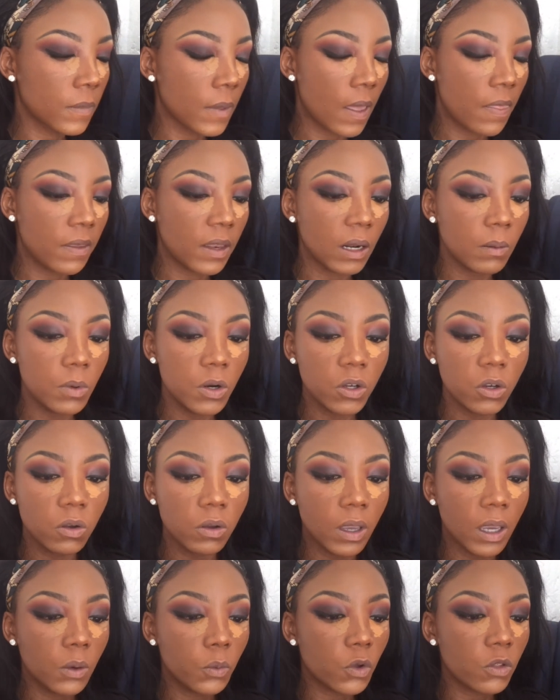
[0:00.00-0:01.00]
And then I'm going to
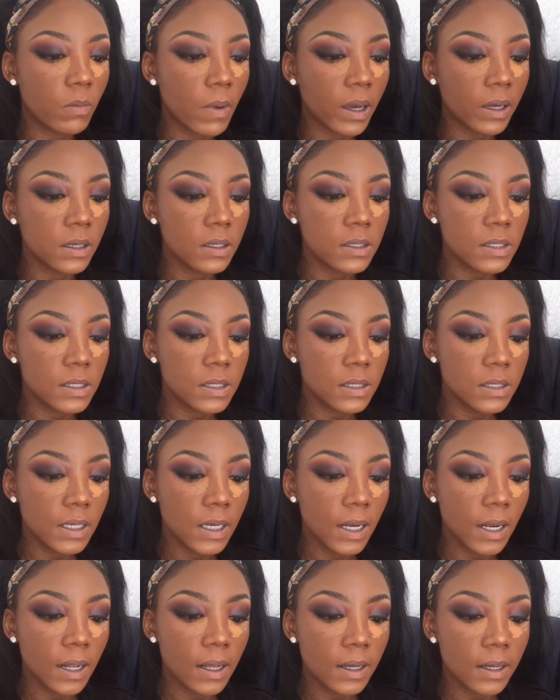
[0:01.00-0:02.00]
go in with my
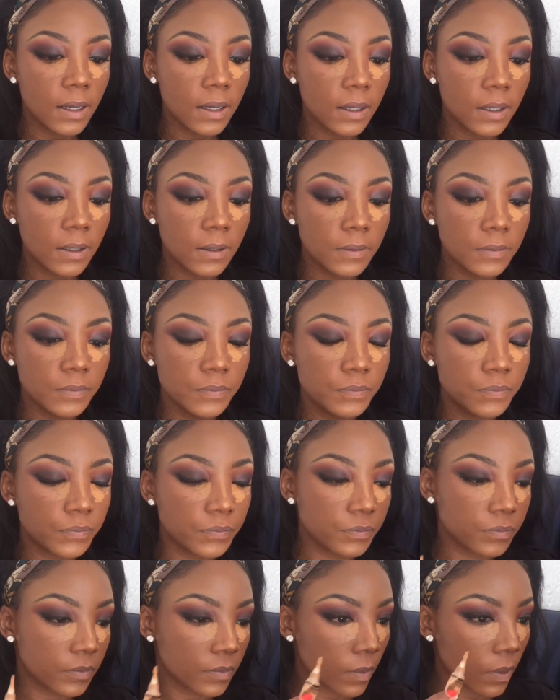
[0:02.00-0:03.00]
concealer
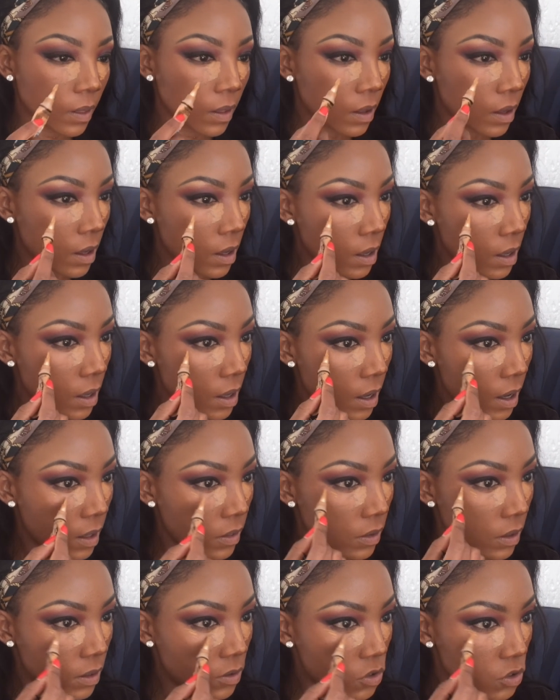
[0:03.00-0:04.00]

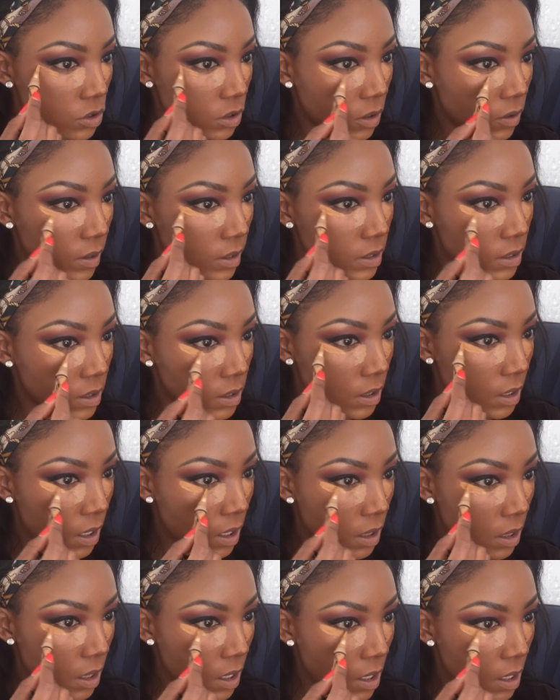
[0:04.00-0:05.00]
and then just go
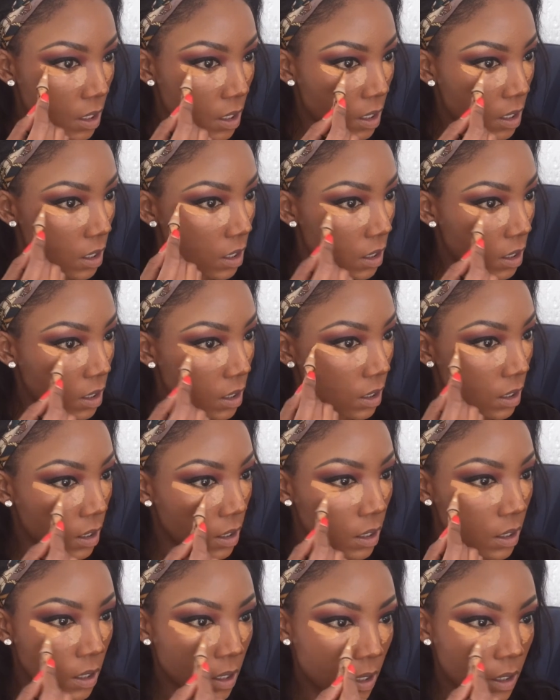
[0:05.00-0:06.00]
underneath
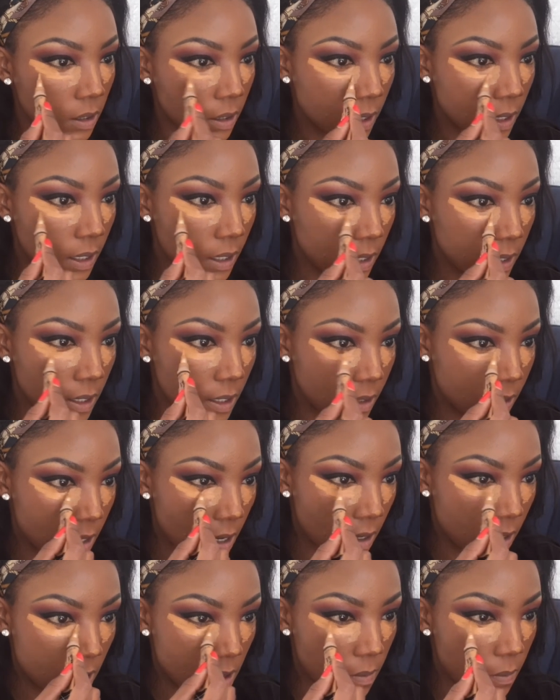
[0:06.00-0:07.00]
and clean
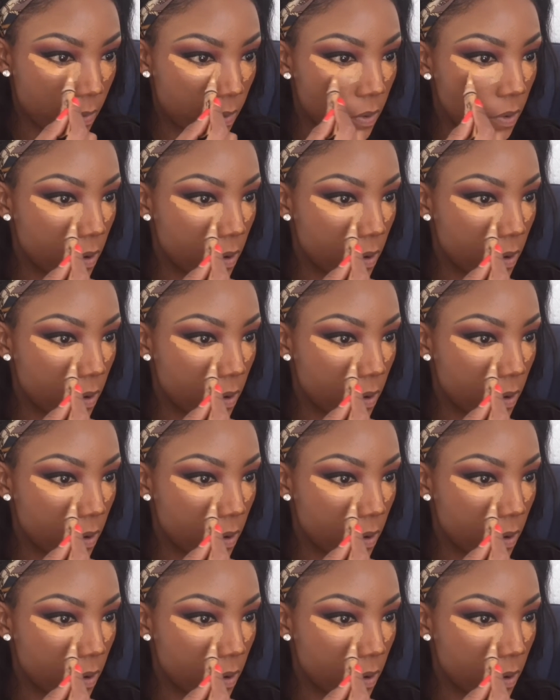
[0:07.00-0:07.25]
that up.